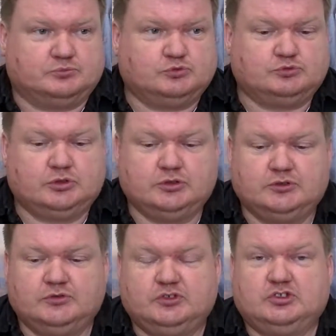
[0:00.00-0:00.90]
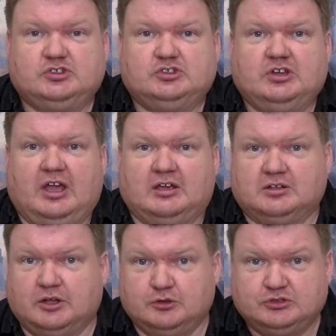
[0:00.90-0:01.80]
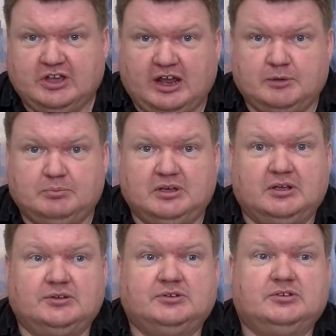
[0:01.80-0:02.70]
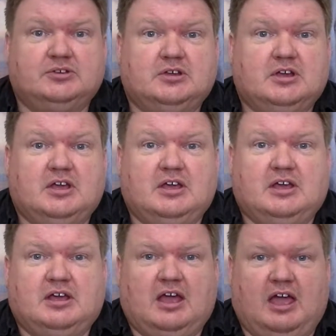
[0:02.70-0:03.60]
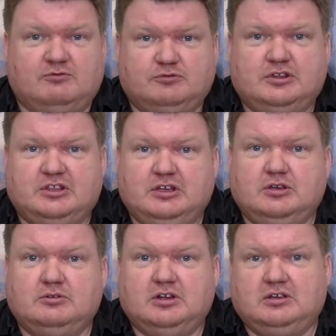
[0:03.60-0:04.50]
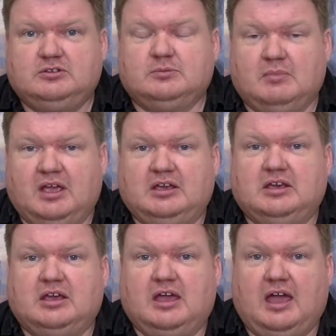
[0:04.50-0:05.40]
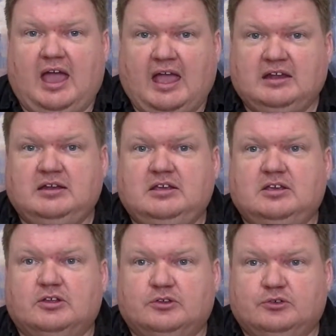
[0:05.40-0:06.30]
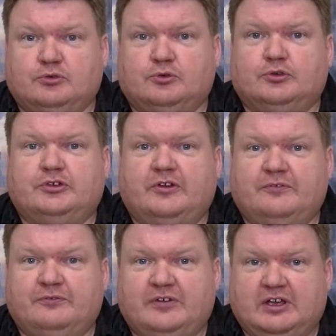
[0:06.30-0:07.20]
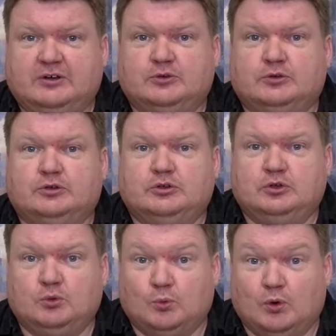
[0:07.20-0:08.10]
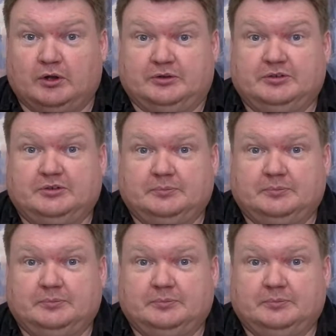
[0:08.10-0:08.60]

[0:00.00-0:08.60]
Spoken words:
roofs, enclosed canopies, everything you need to make any sort of vehicle you want.